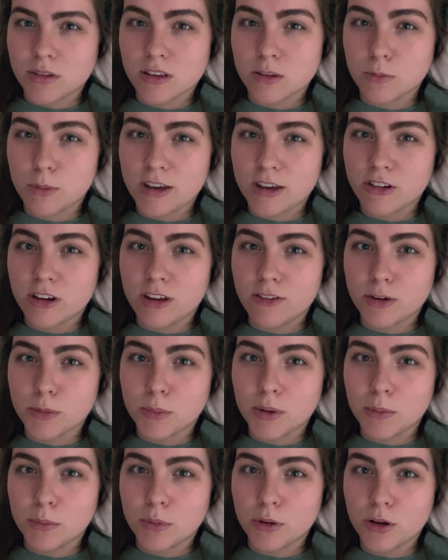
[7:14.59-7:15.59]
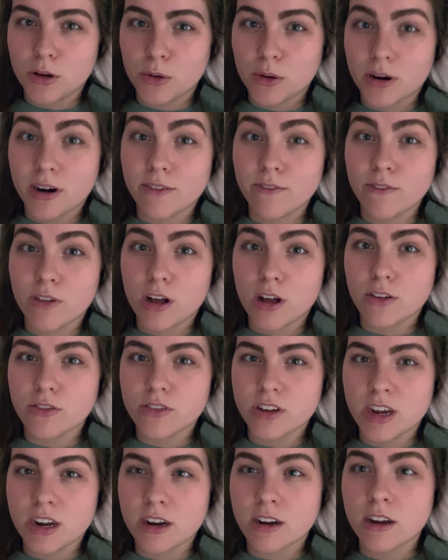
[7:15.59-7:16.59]
especially for people who are
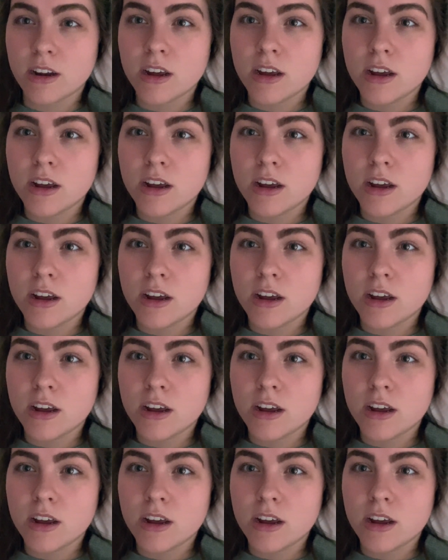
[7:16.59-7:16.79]
involved in